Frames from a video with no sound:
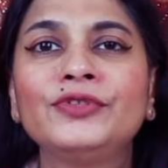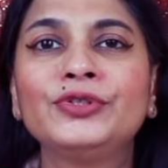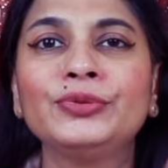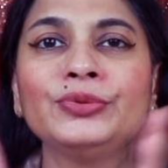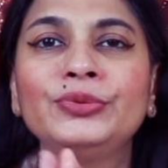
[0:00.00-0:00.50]

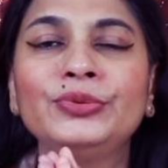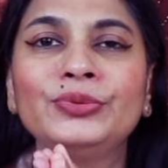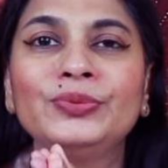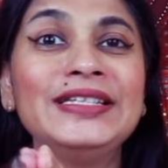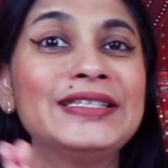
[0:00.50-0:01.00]
to
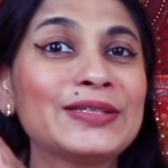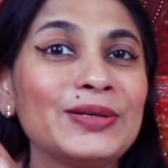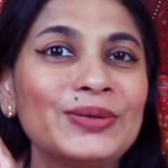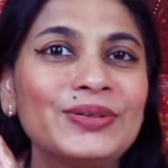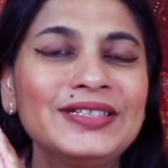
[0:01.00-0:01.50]
this
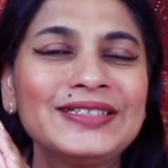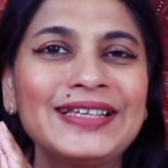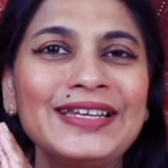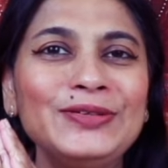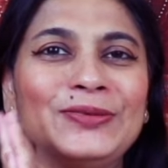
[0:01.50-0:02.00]
course
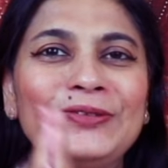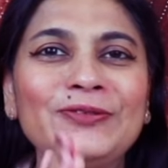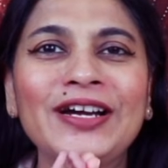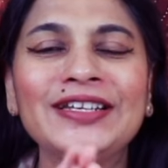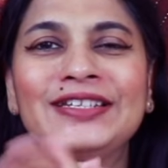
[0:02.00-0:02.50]
and you will
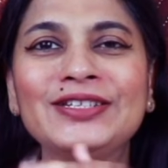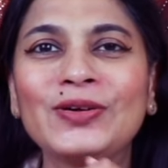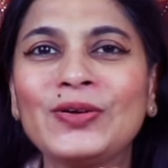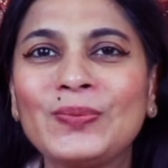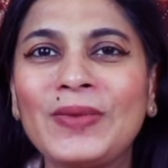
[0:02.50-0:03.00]
find it
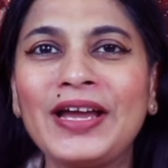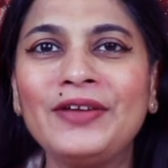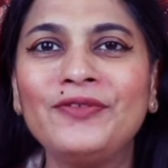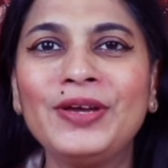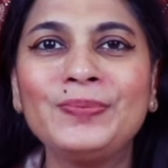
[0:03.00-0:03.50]
on my
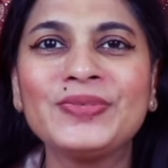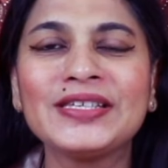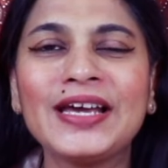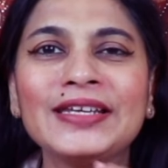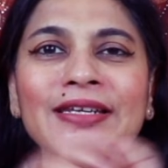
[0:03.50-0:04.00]

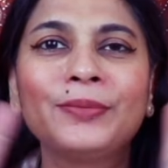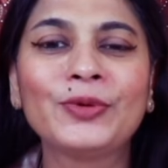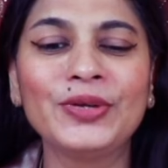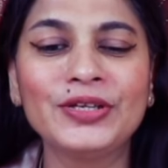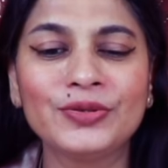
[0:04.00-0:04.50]
website. I'm
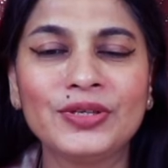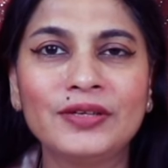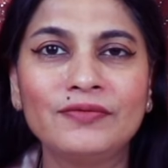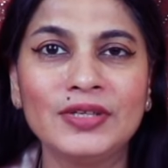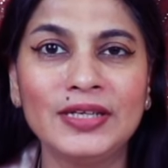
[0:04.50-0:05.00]
going to
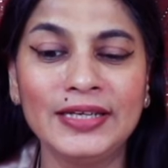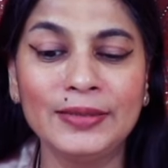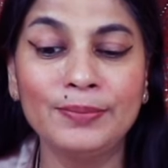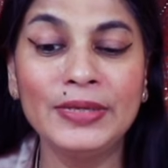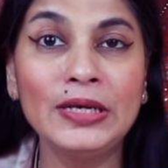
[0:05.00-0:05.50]
give the
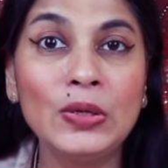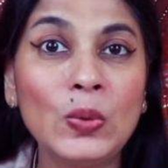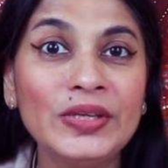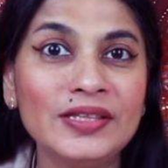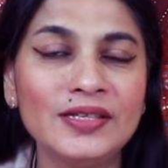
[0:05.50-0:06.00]
link below
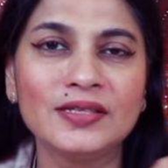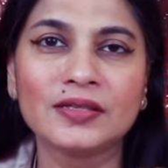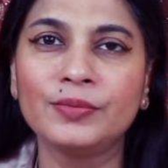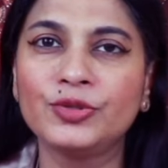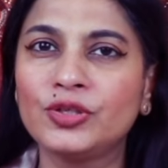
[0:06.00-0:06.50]
in the
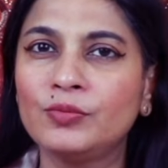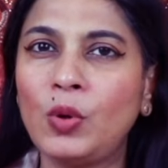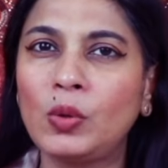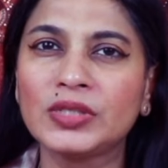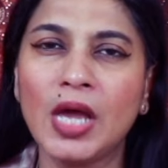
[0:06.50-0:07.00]
description
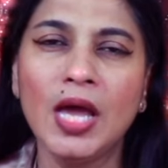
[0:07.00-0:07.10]
box.